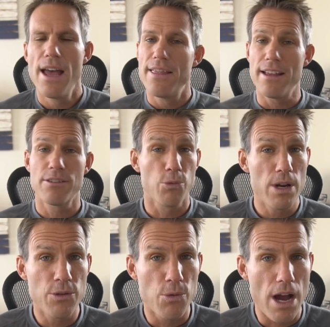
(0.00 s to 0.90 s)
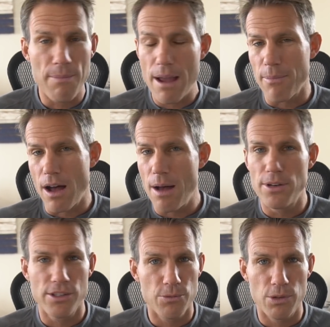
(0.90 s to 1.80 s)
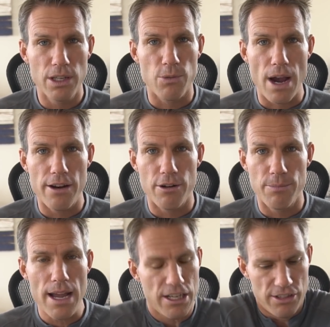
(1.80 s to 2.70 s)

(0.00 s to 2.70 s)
That's the reason why my mom doesn't really ride her bike.